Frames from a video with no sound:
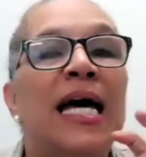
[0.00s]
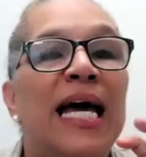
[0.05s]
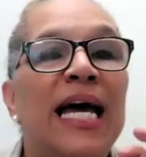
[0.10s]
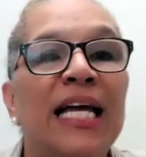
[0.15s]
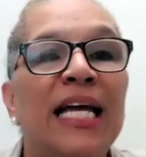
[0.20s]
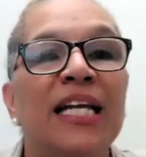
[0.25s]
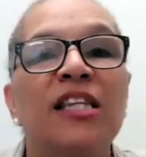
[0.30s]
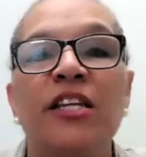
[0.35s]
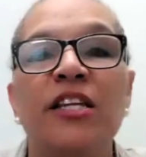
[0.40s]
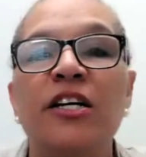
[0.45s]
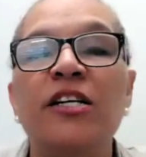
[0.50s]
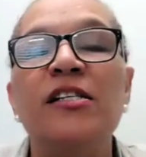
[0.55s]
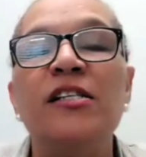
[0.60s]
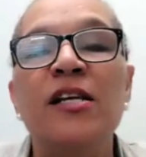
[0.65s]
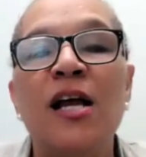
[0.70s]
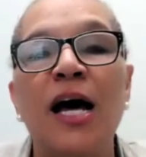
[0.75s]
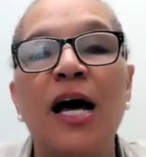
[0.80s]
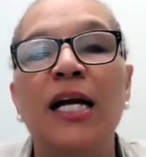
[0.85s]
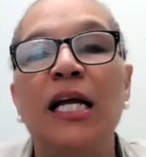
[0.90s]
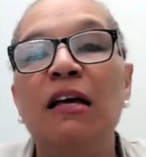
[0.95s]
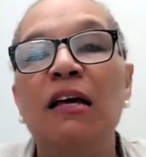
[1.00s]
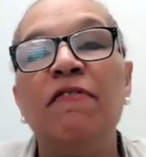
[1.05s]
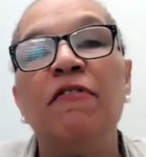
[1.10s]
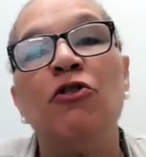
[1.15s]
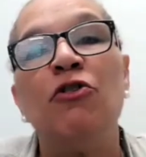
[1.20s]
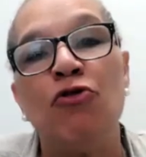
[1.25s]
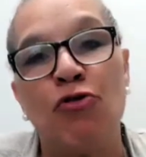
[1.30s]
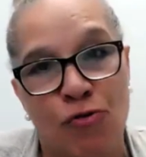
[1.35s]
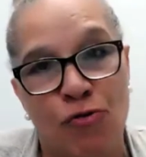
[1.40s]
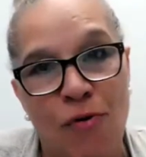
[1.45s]
it does not
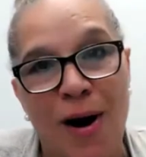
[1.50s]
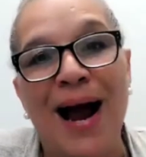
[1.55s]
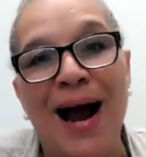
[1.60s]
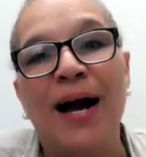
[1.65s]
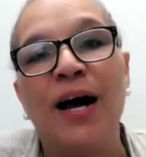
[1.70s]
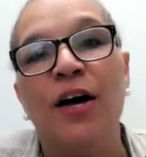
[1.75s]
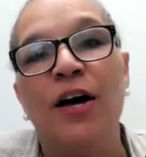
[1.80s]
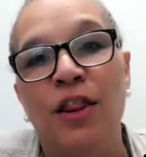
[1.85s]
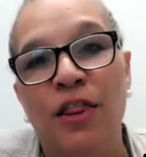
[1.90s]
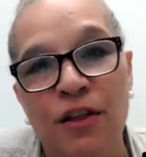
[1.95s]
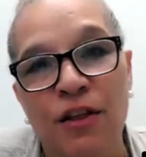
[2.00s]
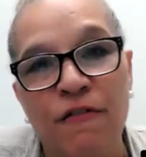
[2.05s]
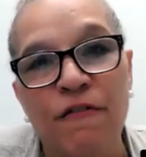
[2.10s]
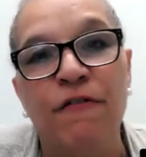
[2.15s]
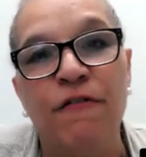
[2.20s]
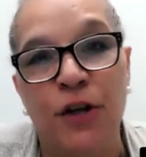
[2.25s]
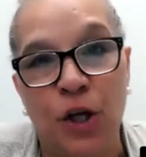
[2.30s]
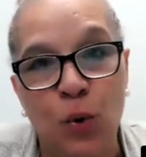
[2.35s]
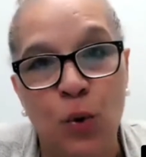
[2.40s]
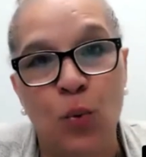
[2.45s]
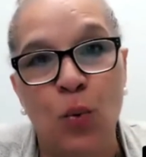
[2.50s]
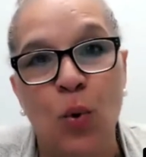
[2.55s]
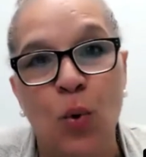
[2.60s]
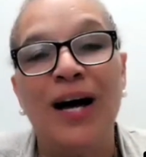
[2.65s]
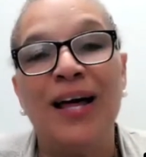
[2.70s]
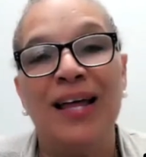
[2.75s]
even track the view.